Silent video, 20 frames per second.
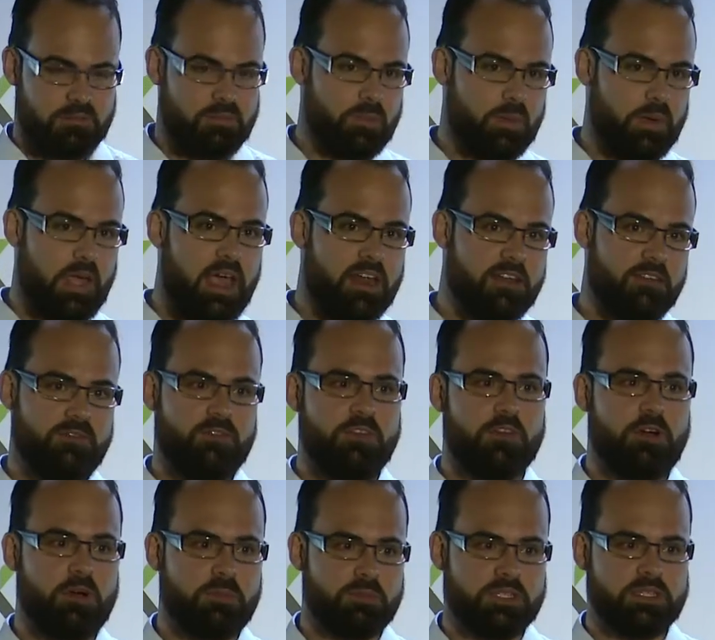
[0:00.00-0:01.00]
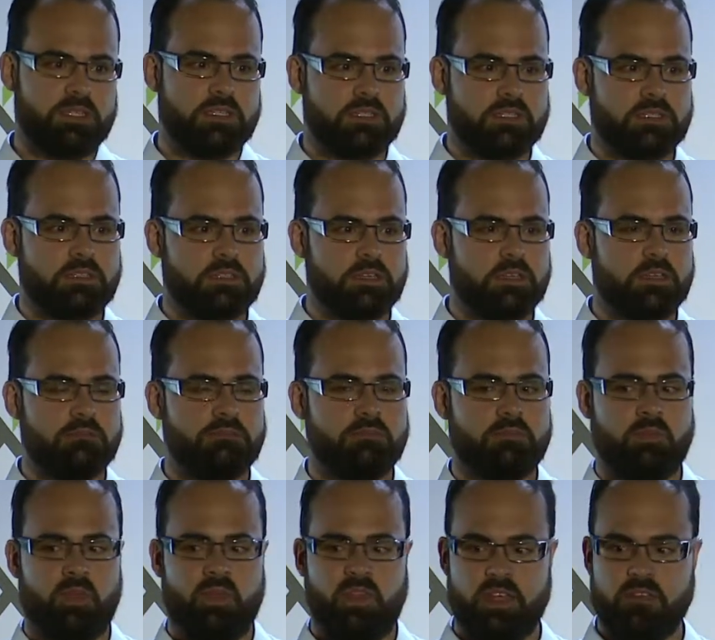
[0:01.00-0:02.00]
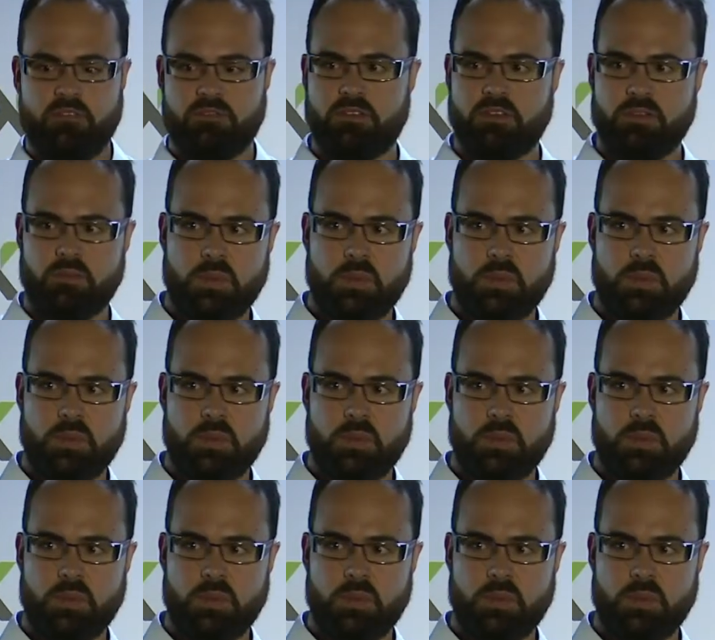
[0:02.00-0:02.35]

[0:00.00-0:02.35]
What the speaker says: We had a few options. Thankfully,